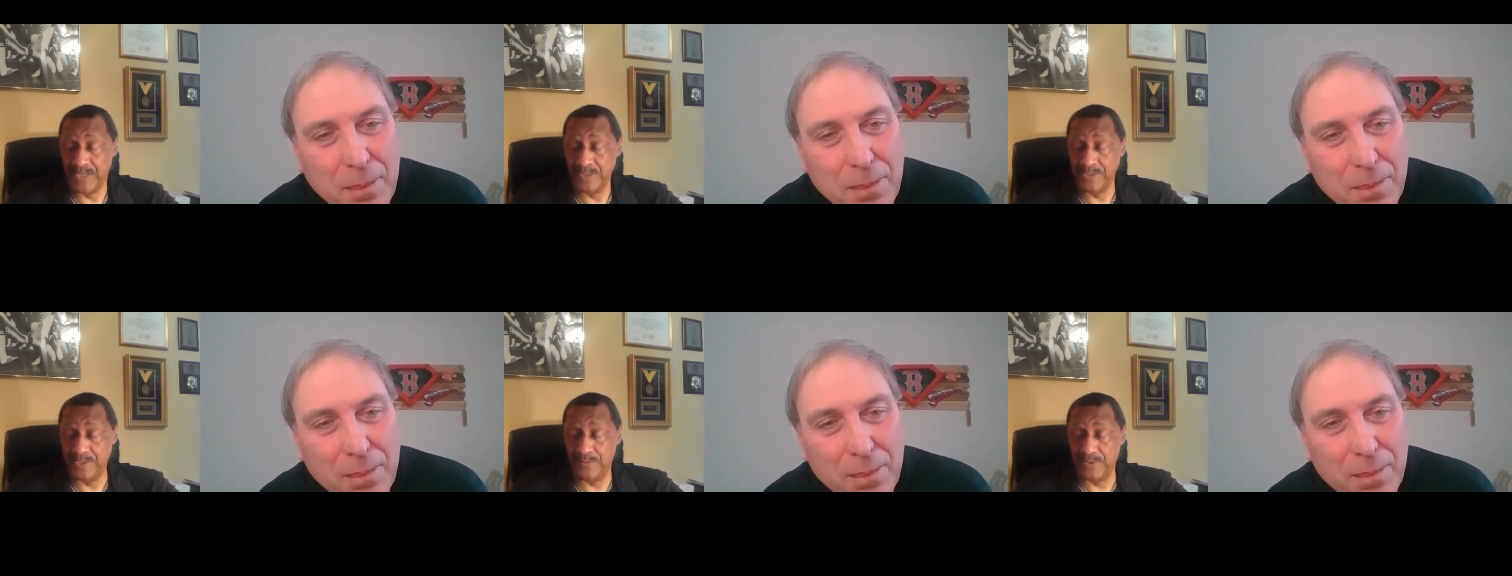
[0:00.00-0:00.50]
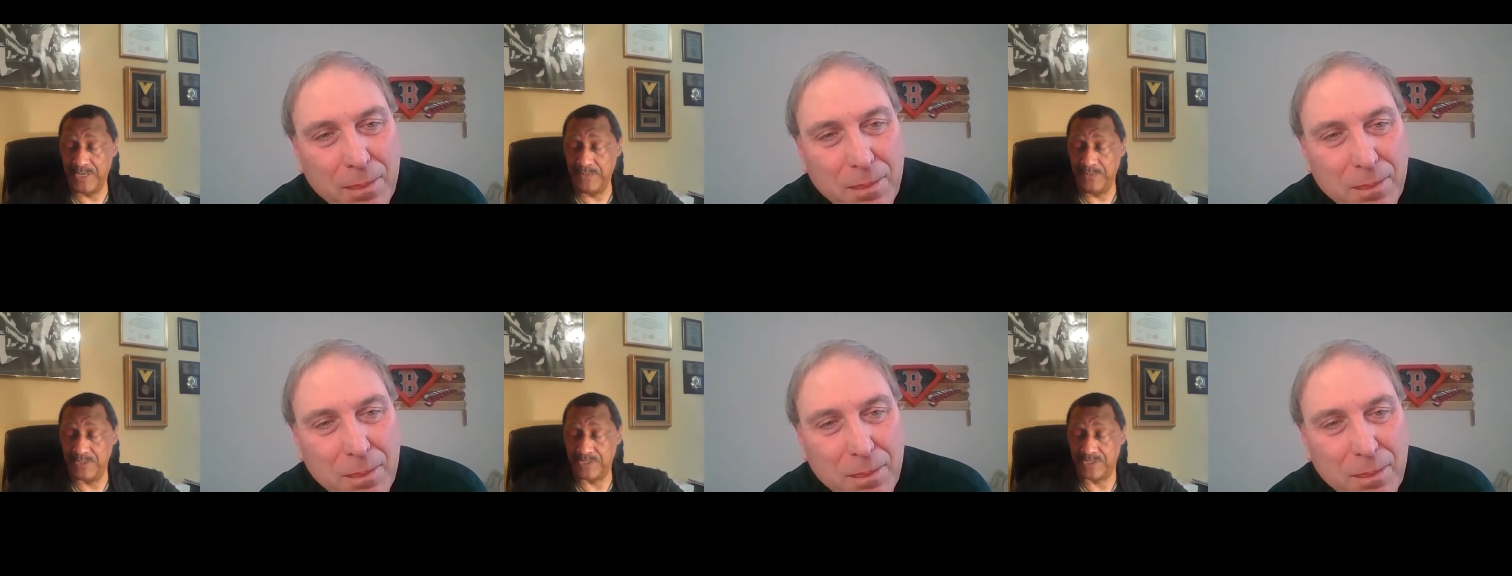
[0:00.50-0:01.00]
Speaker 1: you know when he
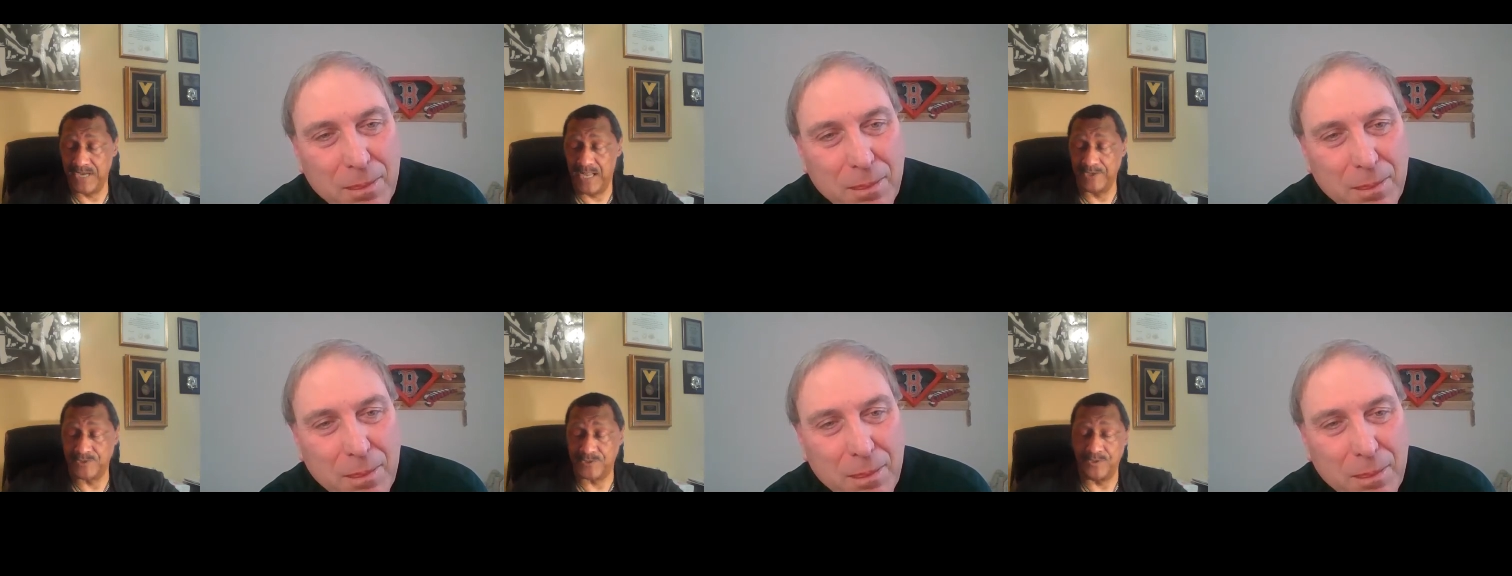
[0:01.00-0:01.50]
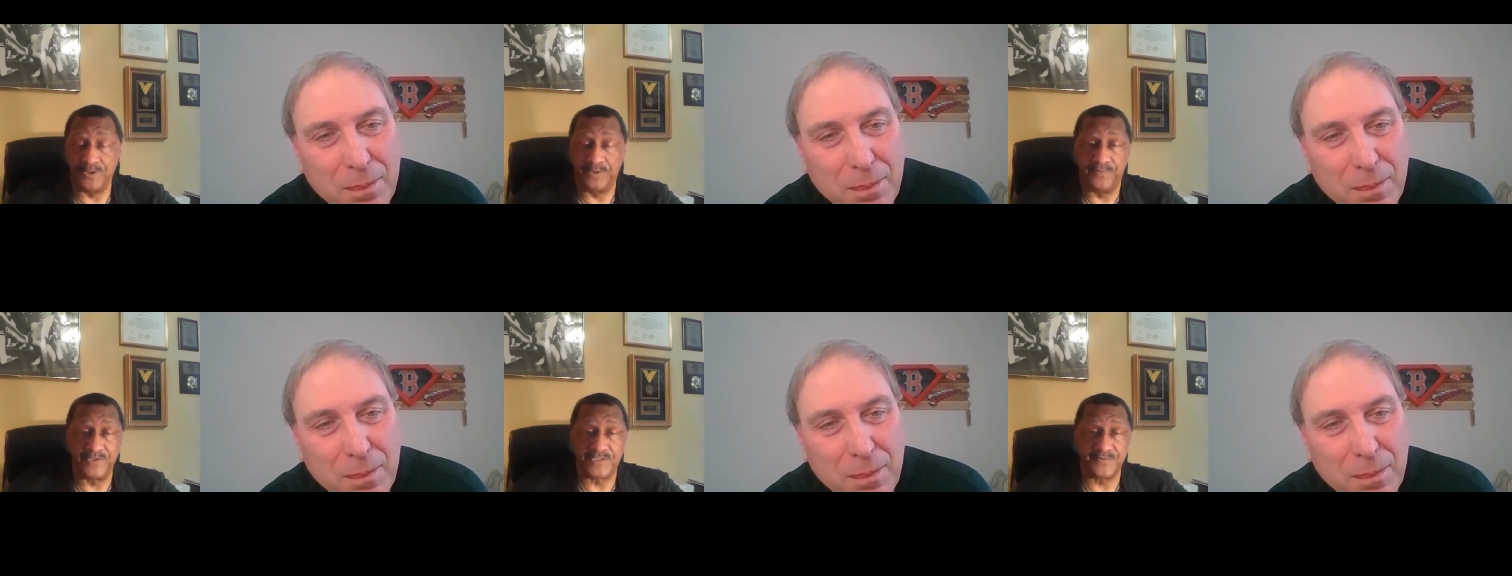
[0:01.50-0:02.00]
went to college at the
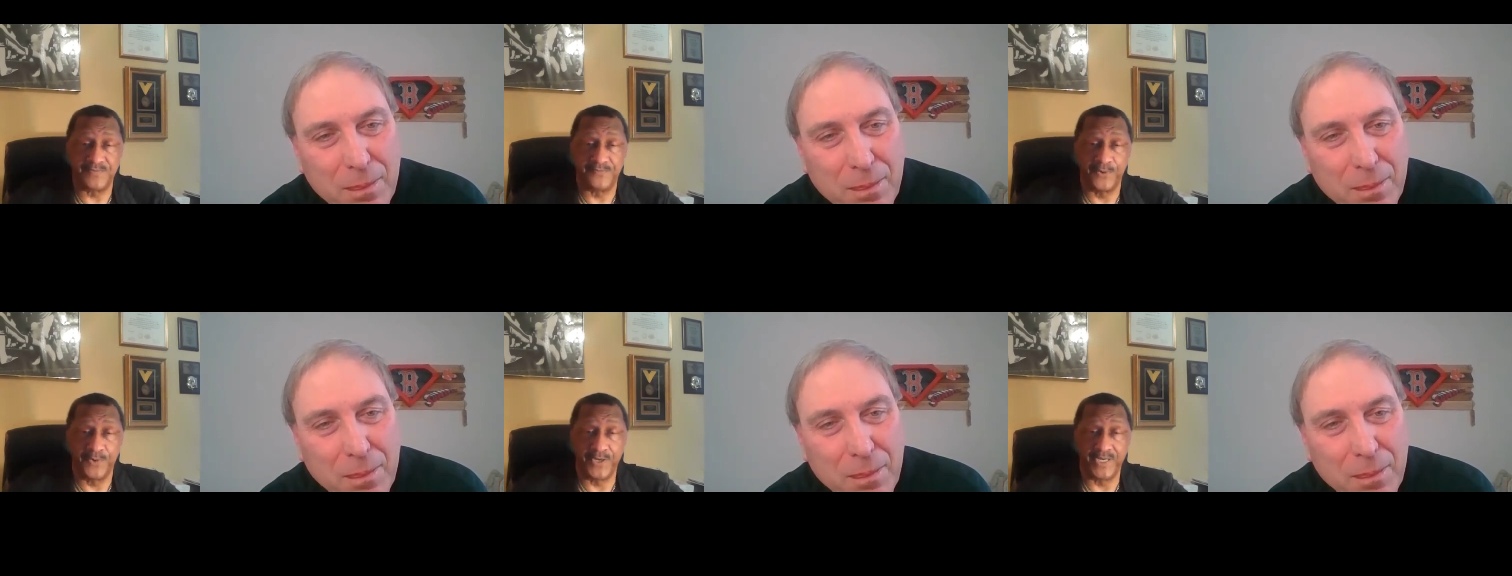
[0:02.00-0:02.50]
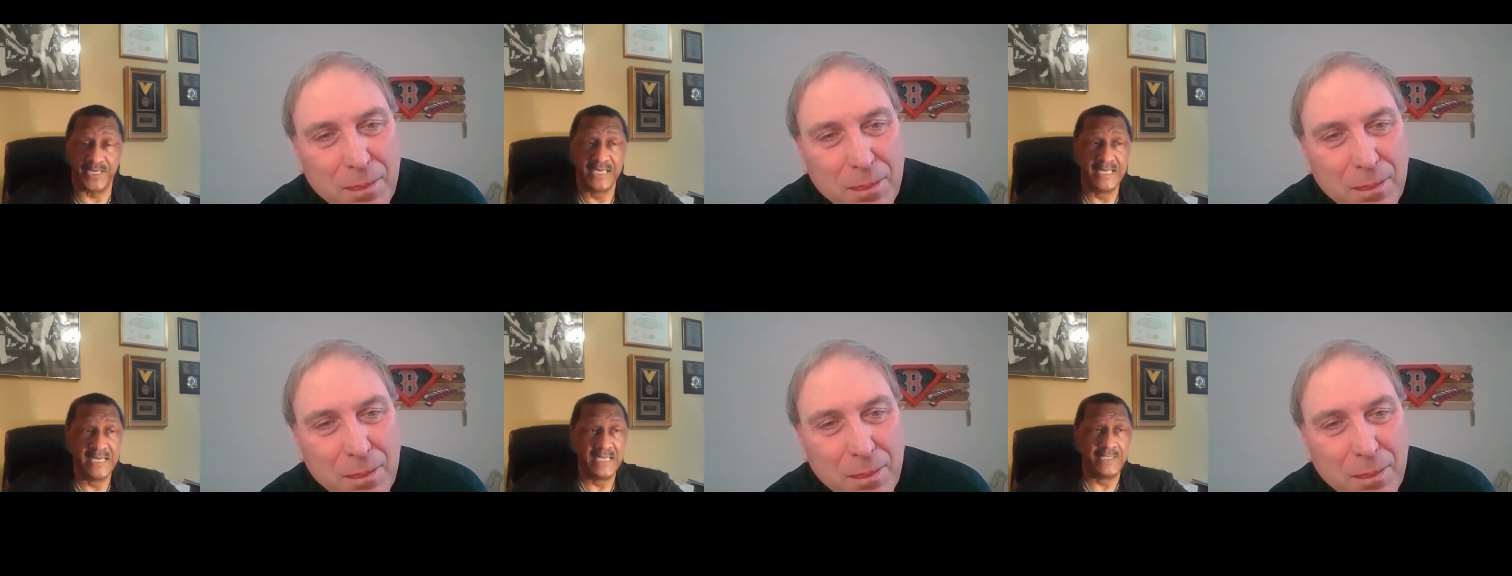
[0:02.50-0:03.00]
University of Florida
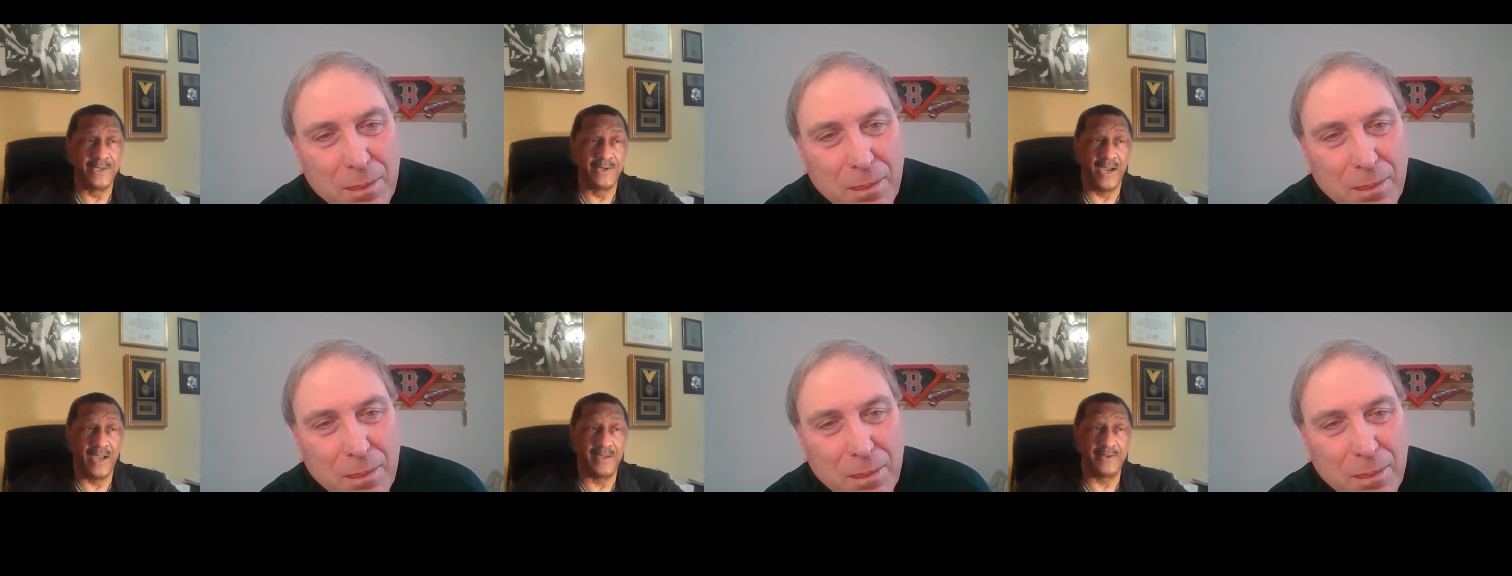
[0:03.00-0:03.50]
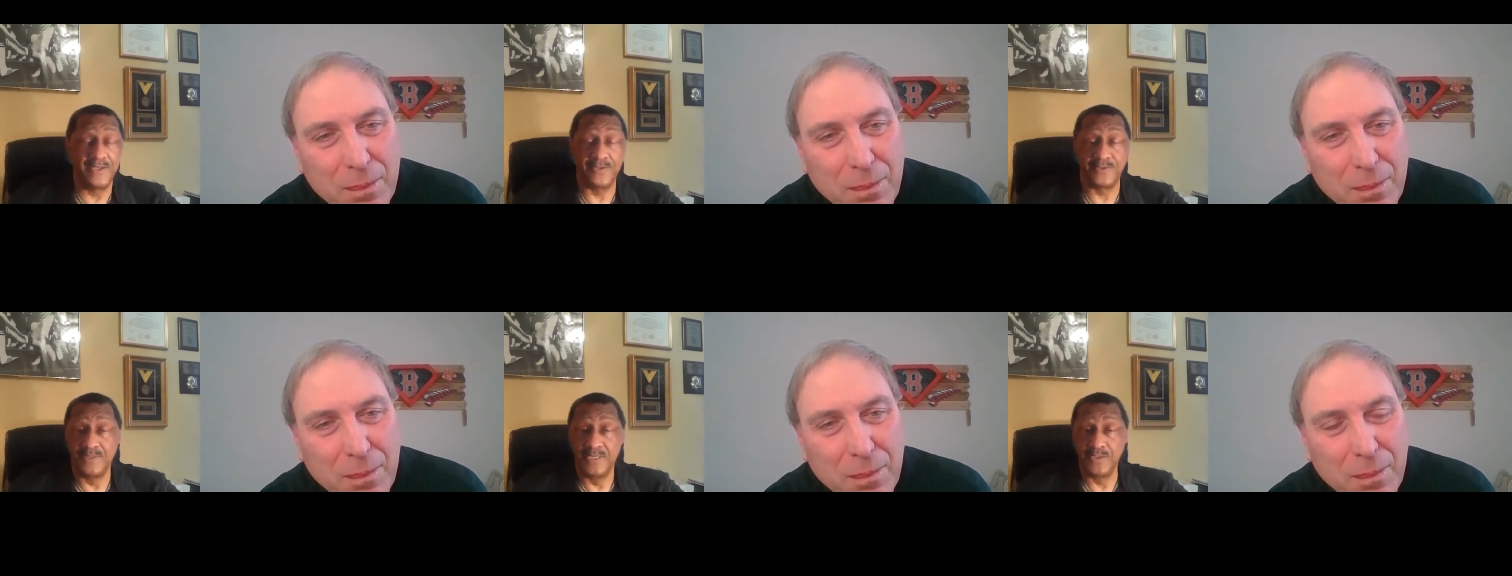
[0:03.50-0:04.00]
you know, I, I, did,